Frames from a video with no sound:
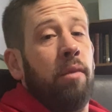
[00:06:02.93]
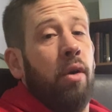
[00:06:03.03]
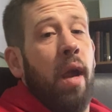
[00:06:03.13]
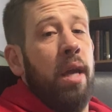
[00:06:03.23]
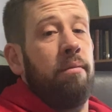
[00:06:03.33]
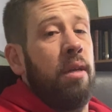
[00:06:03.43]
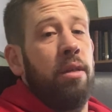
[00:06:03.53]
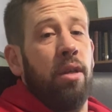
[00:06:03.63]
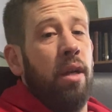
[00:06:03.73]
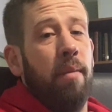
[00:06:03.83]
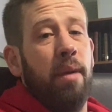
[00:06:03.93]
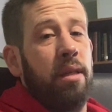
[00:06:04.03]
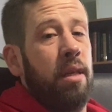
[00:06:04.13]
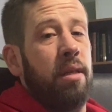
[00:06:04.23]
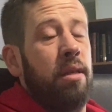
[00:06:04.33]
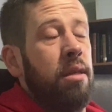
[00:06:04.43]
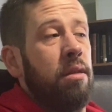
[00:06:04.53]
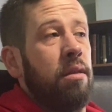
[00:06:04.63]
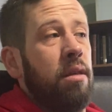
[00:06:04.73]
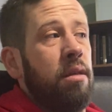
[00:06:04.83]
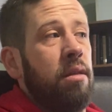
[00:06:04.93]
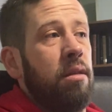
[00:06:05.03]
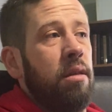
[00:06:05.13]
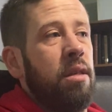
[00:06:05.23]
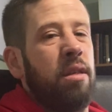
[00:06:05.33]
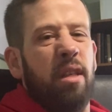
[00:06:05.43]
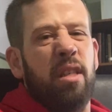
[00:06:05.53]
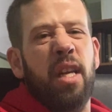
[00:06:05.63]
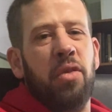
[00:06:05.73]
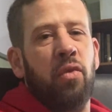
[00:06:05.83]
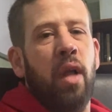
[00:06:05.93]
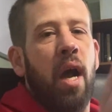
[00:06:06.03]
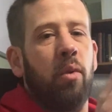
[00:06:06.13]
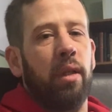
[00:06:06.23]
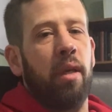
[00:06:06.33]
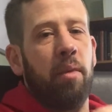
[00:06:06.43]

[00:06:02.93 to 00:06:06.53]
great. He's good at business. He's successful outwardly,